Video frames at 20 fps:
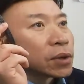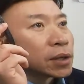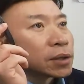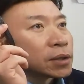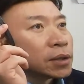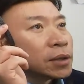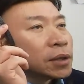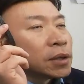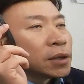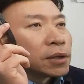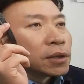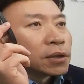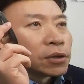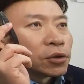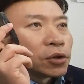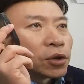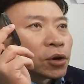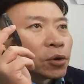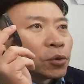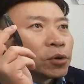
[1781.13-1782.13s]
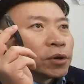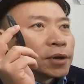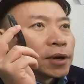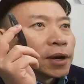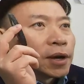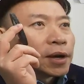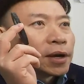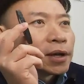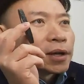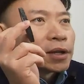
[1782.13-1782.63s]
Right. You know,
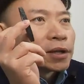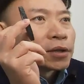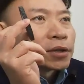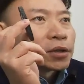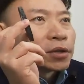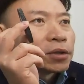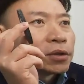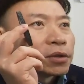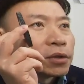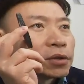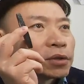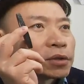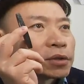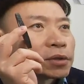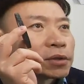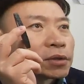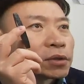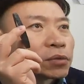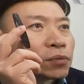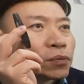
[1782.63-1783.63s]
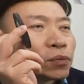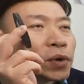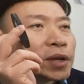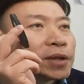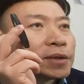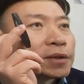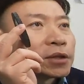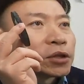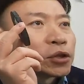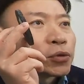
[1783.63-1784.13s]

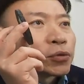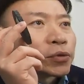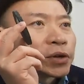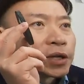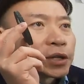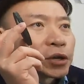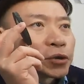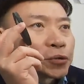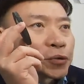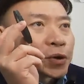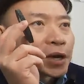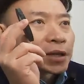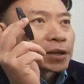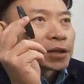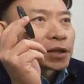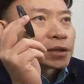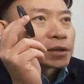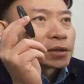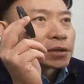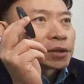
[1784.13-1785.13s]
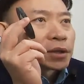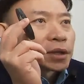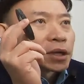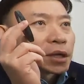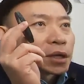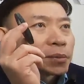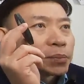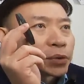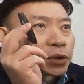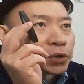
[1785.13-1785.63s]
when during the grinding
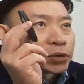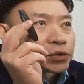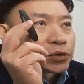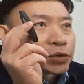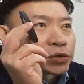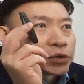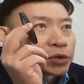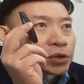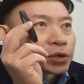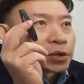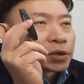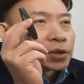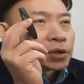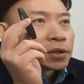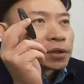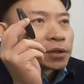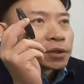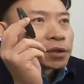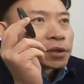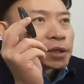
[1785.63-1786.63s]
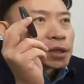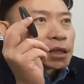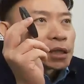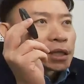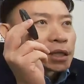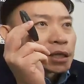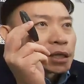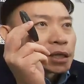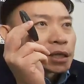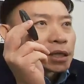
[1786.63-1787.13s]
procedure,
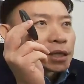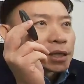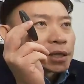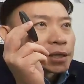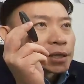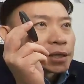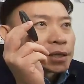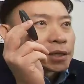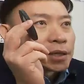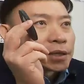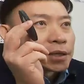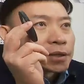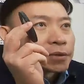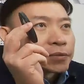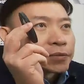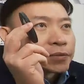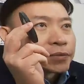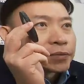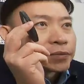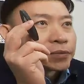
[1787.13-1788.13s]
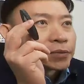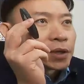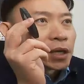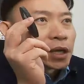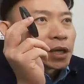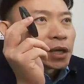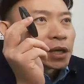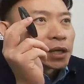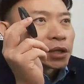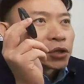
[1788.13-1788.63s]
the
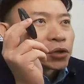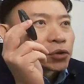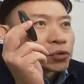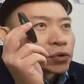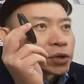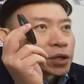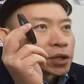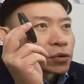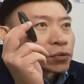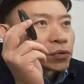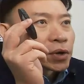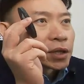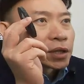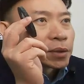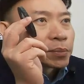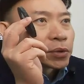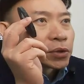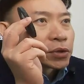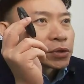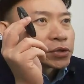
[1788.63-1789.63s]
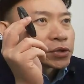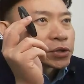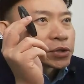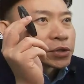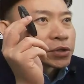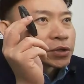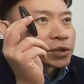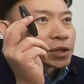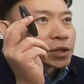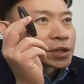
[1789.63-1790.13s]

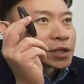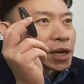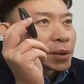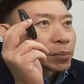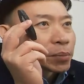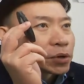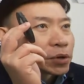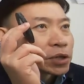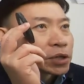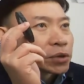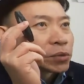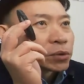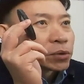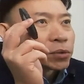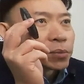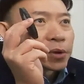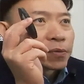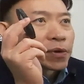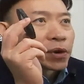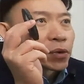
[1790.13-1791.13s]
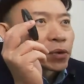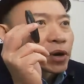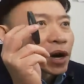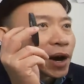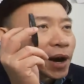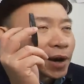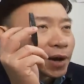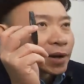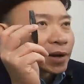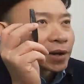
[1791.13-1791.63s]
the temperature would be very
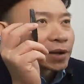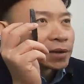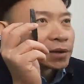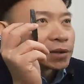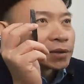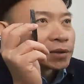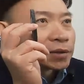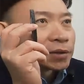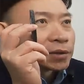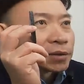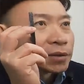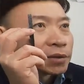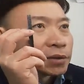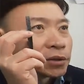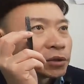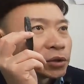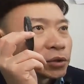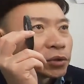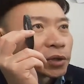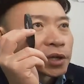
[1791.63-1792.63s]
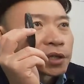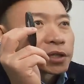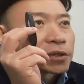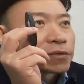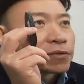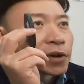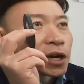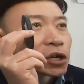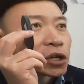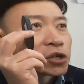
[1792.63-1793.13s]
high. You can see
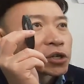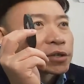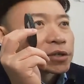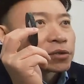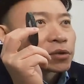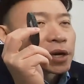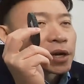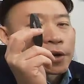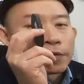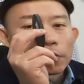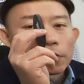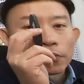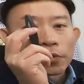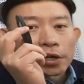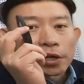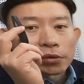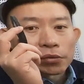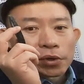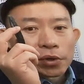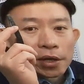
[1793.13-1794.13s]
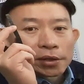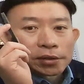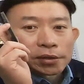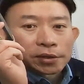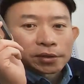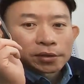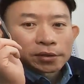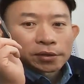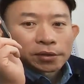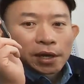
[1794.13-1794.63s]
flashes everywhere,
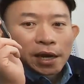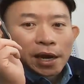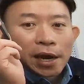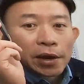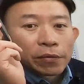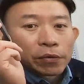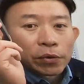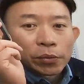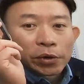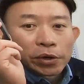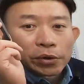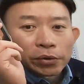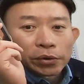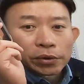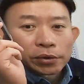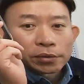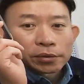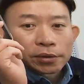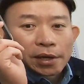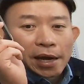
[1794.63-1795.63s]
right? Everywhere.